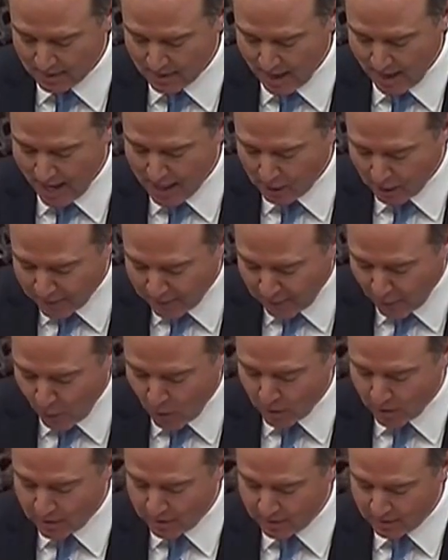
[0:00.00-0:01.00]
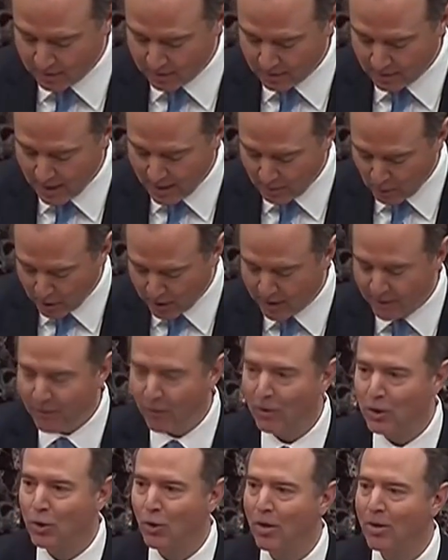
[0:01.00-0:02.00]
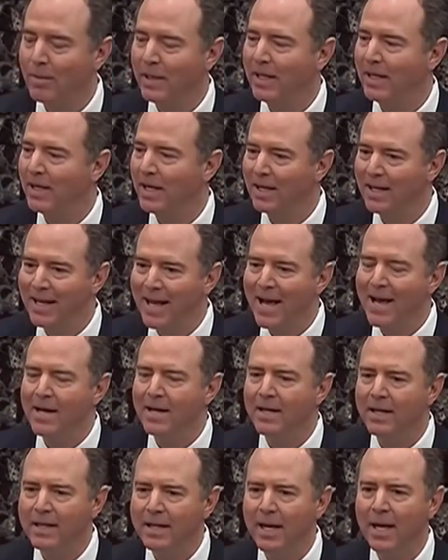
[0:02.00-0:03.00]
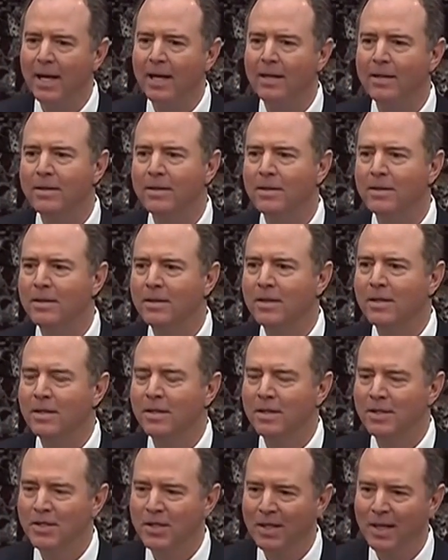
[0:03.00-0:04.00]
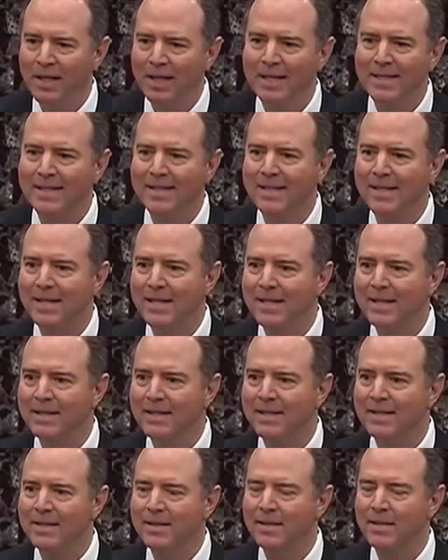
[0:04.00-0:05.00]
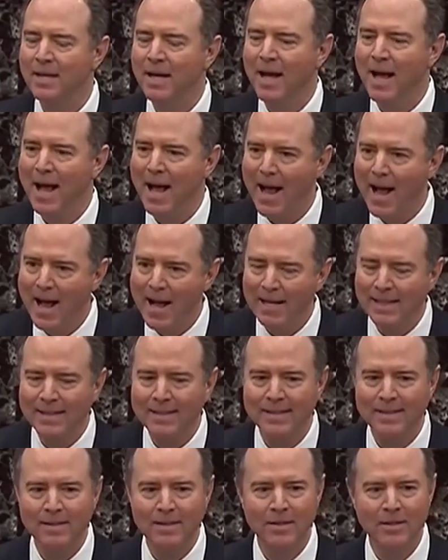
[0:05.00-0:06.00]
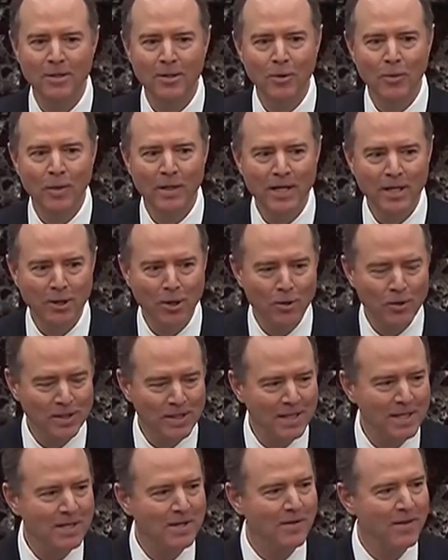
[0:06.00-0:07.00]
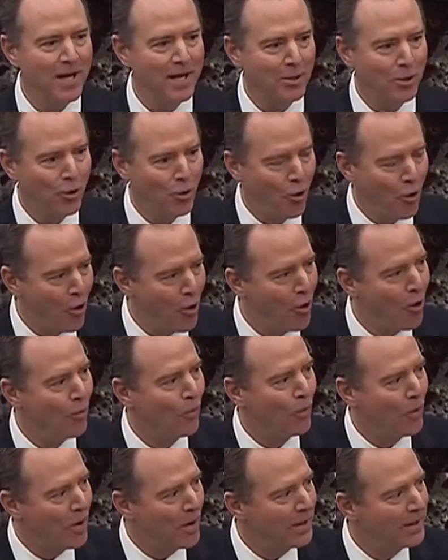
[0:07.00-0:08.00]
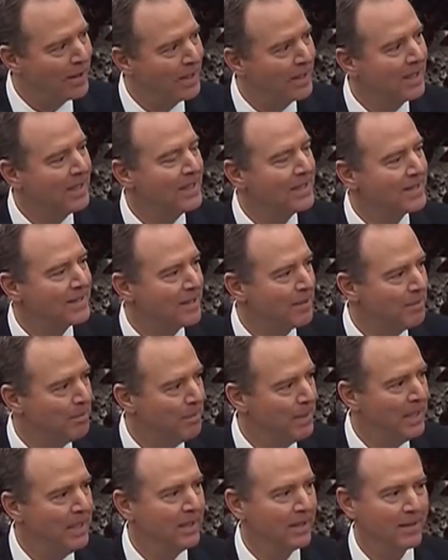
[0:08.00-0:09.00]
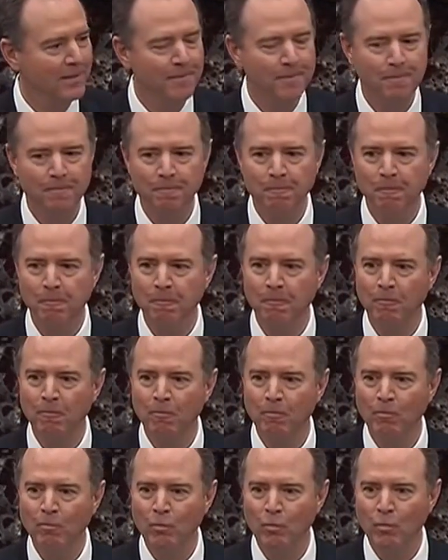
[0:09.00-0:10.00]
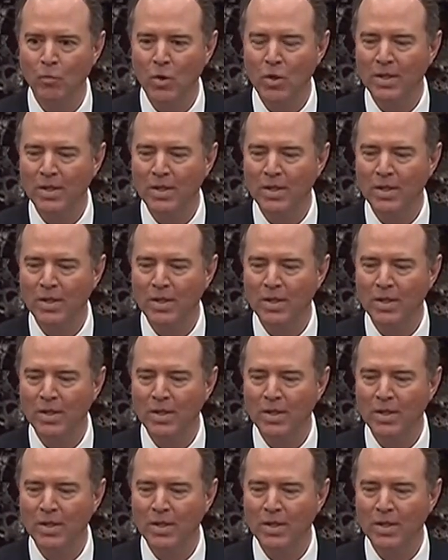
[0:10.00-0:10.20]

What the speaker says: I'm looking forward to our meeting. Again and again, Zelensky's ask, what he goes into that call wanting is the meeting. You